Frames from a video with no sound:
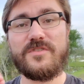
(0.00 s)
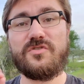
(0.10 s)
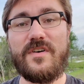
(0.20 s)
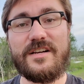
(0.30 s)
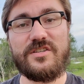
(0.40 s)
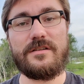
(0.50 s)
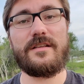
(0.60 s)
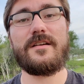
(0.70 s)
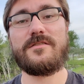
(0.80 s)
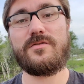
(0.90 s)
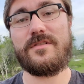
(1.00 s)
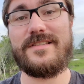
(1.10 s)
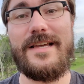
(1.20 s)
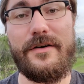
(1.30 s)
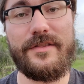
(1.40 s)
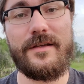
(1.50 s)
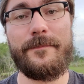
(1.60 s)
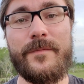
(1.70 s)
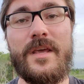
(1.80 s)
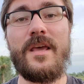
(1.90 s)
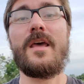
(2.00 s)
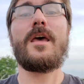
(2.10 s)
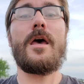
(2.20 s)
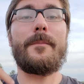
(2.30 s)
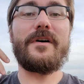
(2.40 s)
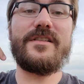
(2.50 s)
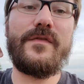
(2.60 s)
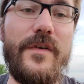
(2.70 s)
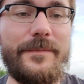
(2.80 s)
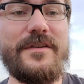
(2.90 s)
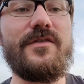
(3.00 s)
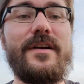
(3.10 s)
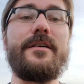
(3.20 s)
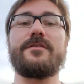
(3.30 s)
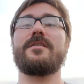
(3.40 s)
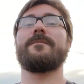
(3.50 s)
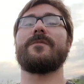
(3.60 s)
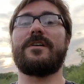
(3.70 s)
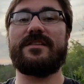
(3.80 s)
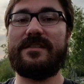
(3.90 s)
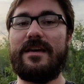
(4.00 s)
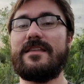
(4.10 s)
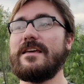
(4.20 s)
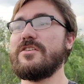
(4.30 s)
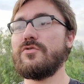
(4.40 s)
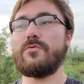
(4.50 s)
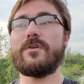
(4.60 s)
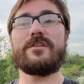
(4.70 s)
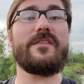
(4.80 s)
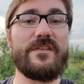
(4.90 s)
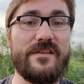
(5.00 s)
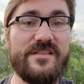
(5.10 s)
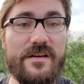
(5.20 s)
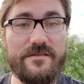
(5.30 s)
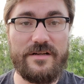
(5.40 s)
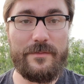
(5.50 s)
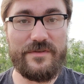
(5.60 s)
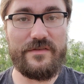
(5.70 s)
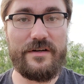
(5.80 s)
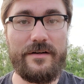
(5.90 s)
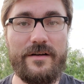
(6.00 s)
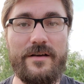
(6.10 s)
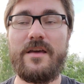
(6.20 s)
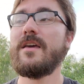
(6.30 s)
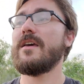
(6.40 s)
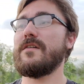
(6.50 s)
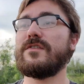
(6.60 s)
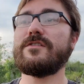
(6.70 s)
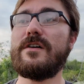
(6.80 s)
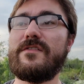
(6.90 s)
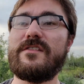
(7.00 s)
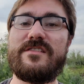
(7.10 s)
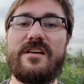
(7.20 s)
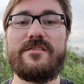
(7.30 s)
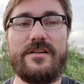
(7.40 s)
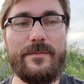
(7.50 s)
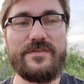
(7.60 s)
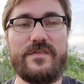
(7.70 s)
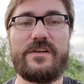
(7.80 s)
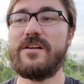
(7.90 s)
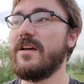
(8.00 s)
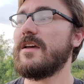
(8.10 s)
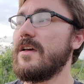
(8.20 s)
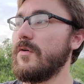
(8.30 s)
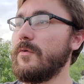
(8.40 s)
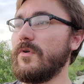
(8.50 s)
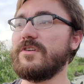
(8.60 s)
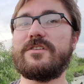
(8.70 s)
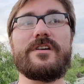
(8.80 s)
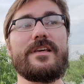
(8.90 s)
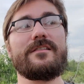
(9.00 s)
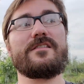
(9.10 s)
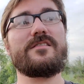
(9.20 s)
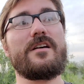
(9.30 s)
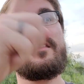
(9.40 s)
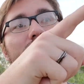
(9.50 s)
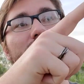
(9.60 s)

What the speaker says: direction to the south. But let's flip this around. Let's say that you live in the southern hemisphere. If you live in the southern hemisphere, when you're looking at the sun,